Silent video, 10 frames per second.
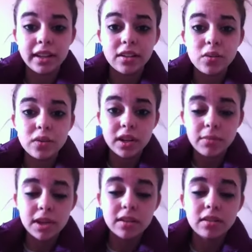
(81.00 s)
like
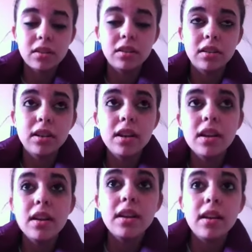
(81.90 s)
20 minutes long
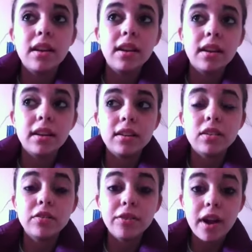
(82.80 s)
and it
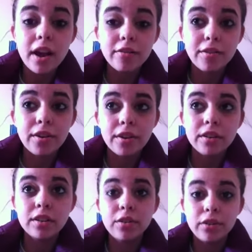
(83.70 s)
took forever
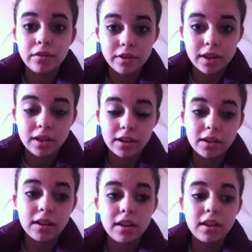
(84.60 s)
to do everything
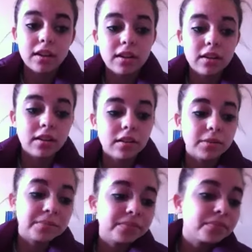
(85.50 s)
and
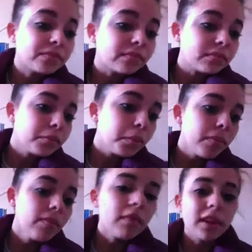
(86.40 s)
um
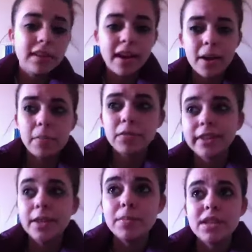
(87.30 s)
yeah, I'm
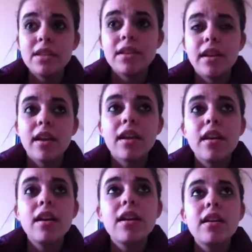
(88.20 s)
really busy today.
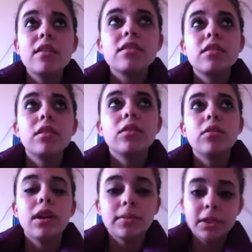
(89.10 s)

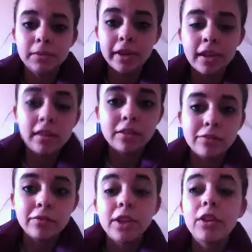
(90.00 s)
So I'm just making this
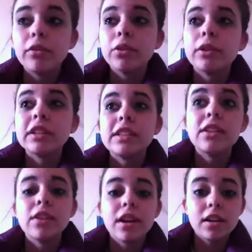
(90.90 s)
video real quick to
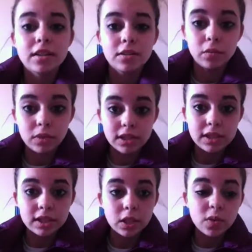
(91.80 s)
tell you guys what's
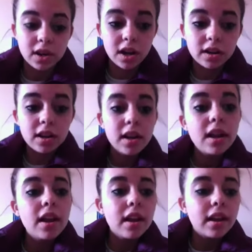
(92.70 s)
going on.
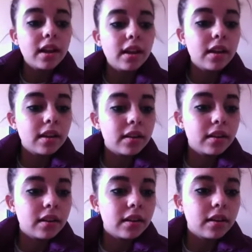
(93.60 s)

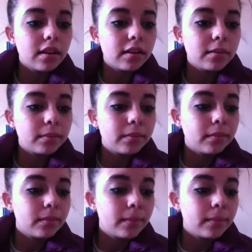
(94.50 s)
And um